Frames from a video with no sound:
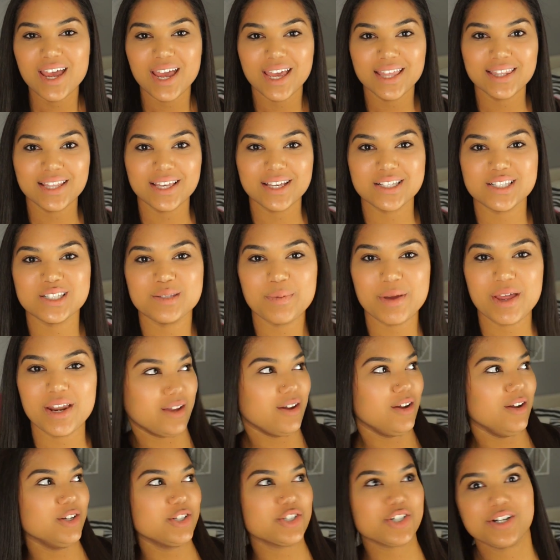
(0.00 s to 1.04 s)
and like spend
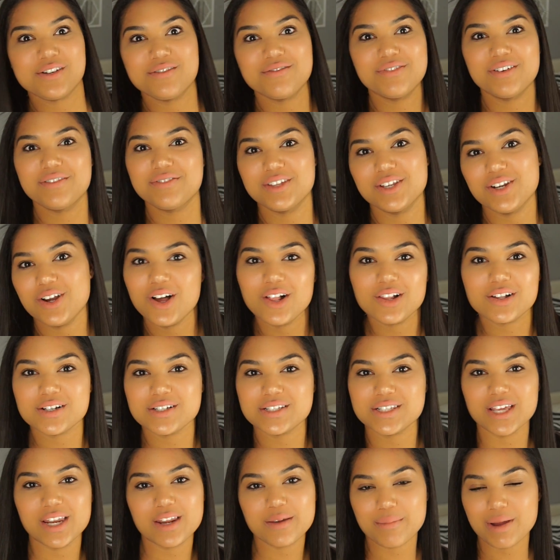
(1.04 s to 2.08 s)

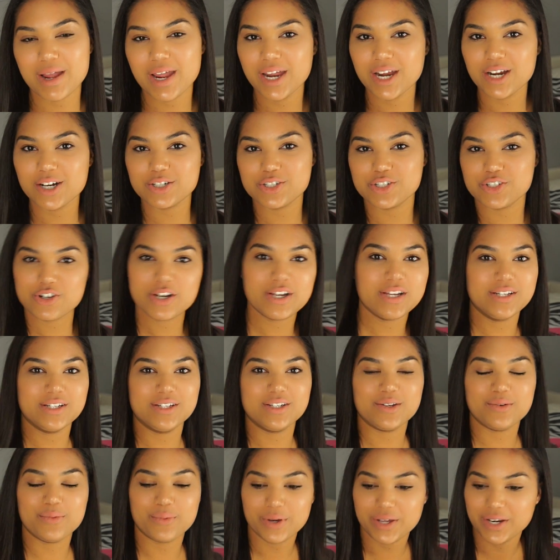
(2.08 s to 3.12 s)
$150 getting my hair
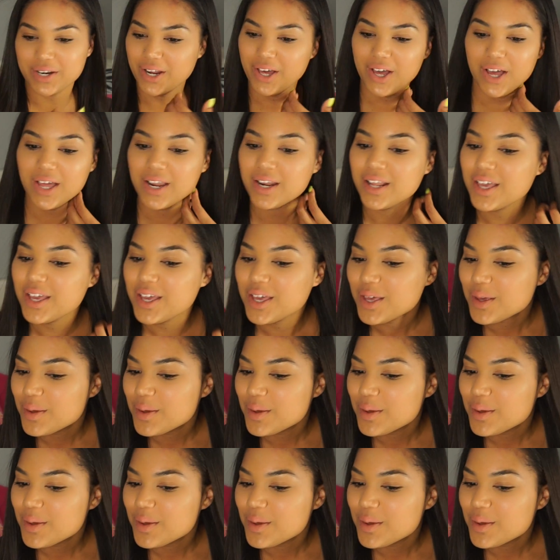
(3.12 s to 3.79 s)
straightened and whatnot,